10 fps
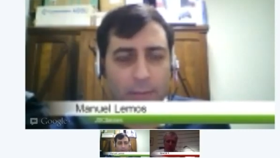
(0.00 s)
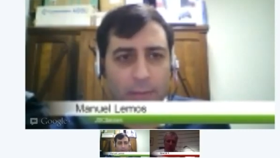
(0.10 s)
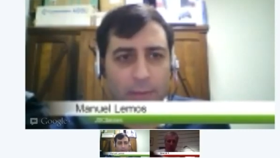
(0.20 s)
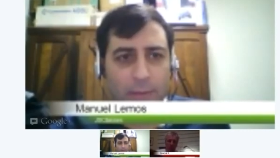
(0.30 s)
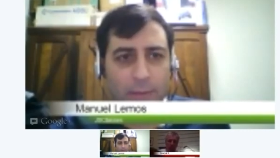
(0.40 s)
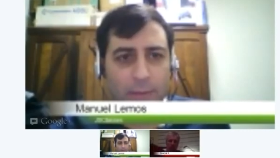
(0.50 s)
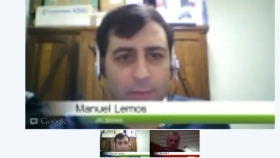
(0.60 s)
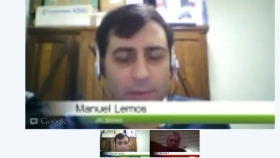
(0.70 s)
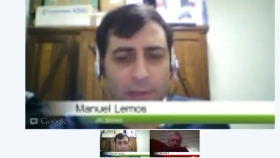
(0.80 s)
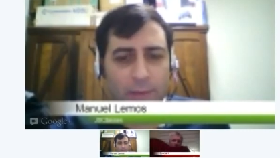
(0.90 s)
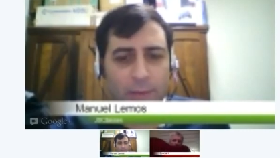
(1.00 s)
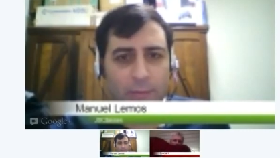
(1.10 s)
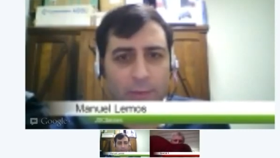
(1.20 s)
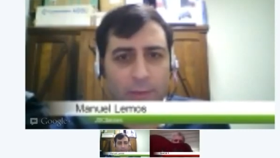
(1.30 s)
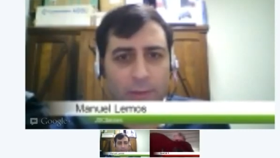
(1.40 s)
matters
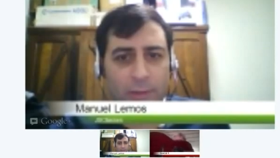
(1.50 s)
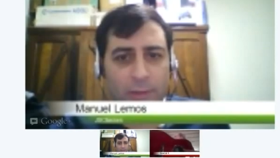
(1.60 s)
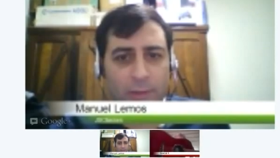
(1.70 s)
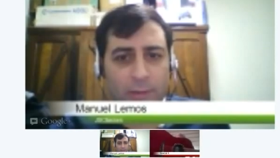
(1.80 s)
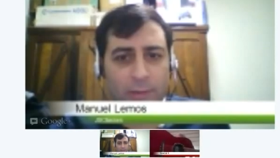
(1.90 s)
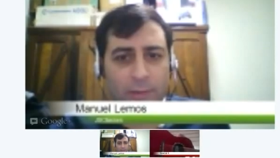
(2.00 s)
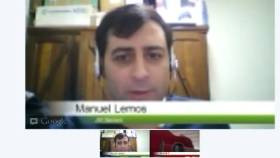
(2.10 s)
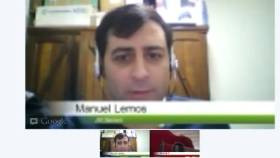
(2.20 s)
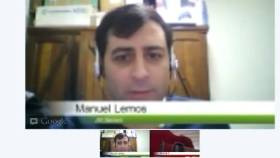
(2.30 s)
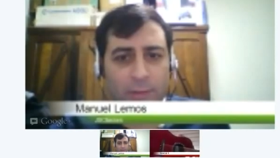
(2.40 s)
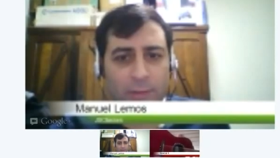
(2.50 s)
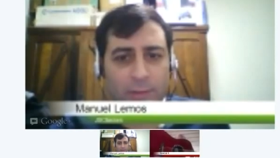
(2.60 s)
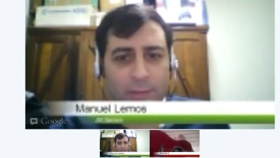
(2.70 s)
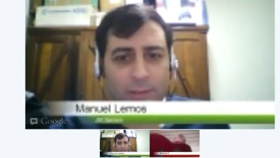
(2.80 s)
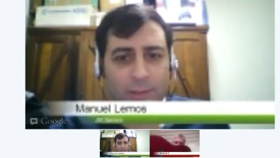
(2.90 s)
related with the
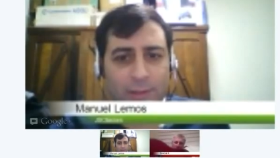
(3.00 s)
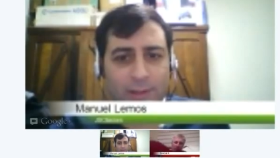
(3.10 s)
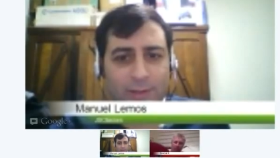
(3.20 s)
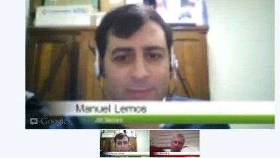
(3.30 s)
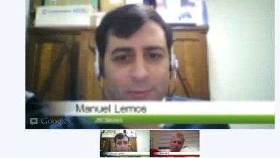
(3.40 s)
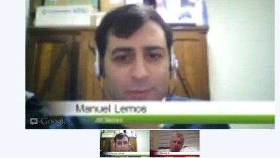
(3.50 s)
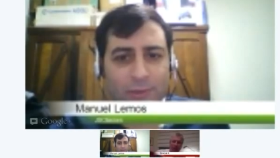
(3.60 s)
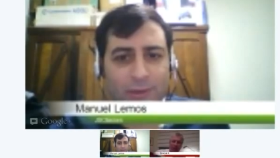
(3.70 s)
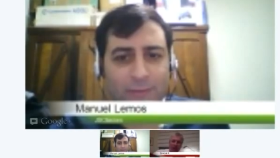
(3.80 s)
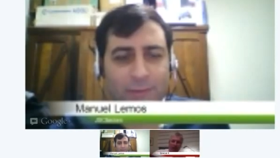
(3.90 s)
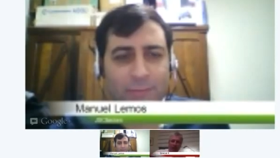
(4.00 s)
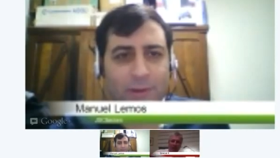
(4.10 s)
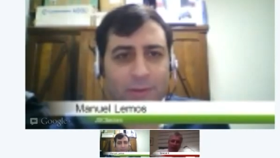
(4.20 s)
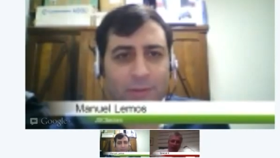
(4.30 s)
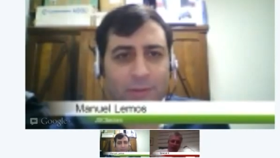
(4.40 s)
browsers, the evolution of
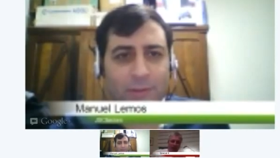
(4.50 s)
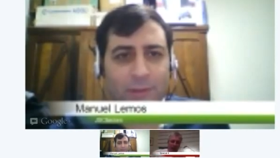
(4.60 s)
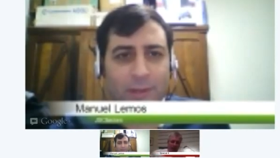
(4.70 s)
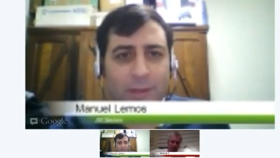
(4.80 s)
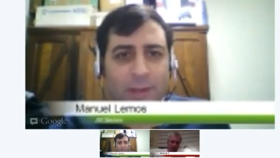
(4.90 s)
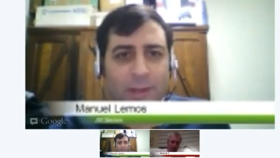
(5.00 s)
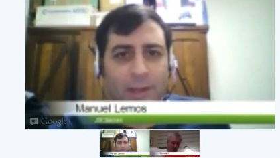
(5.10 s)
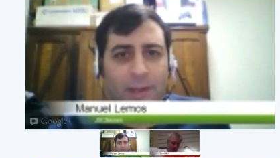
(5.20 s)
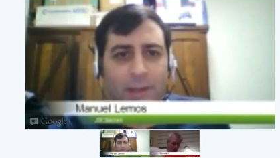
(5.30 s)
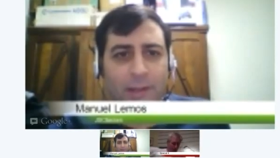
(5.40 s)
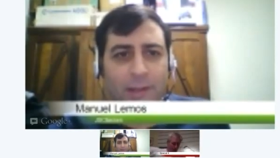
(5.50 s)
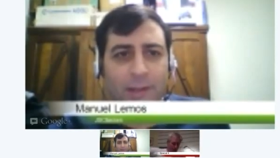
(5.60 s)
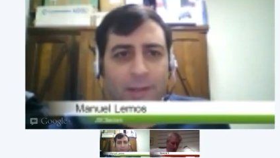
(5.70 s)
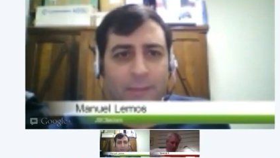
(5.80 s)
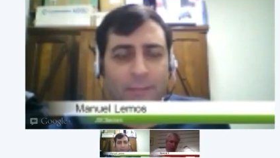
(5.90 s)
the browsers, and